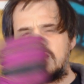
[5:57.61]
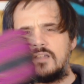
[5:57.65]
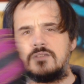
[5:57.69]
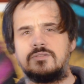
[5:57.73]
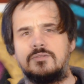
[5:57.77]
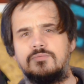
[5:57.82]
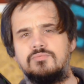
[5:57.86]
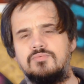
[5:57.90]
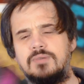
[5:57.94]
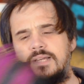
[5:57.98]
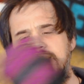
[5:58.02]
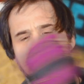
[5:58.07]

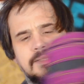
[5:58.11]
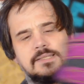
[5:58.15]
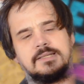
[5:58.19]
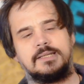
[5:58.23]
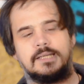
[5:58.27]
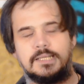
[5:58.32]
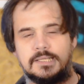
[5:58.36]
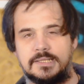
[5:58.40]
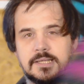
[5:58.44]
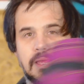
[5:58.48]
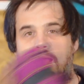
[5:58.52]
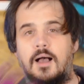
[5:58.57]
The wrist
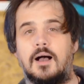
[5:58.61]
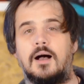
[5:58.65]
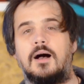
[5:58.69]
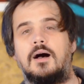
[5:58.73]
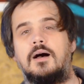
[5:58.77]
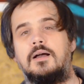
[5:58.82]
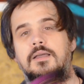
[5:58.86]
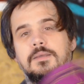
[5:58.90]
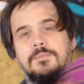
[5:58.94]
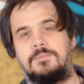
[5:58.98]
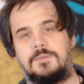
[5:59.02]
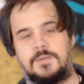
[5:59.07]
is
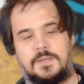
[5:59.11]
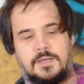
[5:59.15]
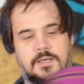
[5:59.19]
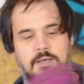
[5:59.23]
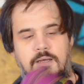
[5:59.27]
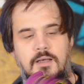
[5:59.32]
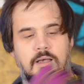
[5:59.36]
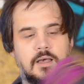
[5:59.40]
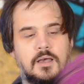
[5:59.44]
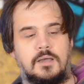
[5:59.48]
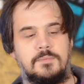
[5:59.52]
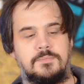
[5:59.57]
hyper
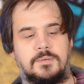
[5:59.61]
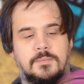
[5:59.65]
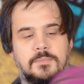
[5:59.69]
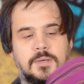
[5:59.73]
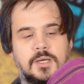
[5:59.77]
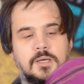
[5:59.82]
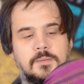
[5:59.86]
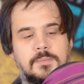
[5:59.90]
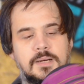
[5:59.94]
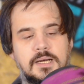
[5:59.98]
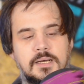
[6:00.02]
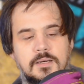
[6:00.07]

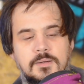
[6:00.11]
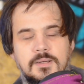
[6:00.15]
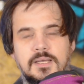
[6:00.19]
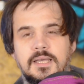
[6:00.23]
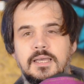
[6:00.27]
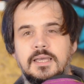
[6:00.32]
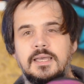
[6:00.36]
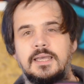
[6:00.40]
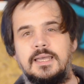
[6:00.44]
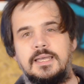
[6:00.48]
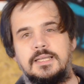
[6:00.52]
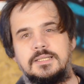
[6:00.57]
mobile.
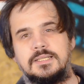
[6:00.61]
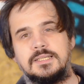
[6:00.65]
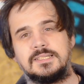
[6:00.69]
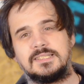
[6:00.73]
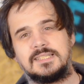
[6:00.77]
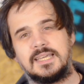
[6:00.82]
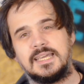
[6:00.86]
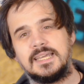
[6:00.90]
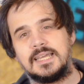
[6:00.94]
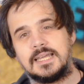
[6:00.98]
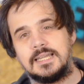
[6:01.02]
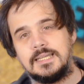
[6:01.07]
It does
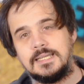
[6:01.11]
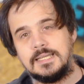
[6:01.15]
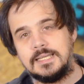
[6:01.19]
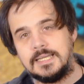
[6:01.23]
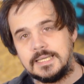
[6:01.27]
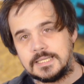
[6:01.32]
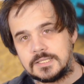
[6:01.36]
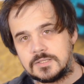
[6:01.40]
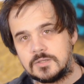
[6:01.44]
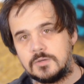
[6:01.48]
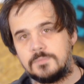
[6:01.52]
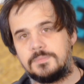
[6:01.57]
take a
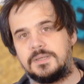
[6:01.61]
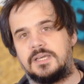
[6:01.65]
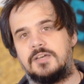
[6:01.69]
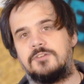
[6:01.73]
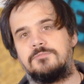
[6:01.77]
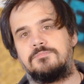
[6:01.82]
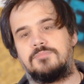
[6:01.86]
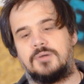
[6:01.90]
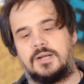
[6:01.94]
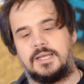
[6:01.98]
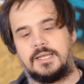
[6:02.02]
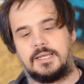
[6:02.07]
little bit
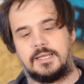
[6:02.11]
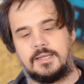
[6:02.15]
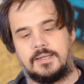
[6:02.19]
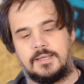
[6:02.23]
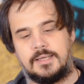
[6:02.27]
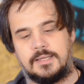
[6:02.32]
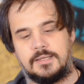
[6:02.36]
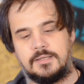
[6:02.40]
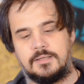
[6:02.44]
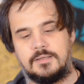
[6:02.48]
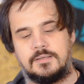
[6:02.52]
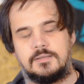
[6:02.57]
of breaking
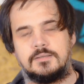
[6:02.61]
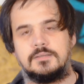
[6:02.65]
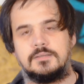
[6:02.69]
in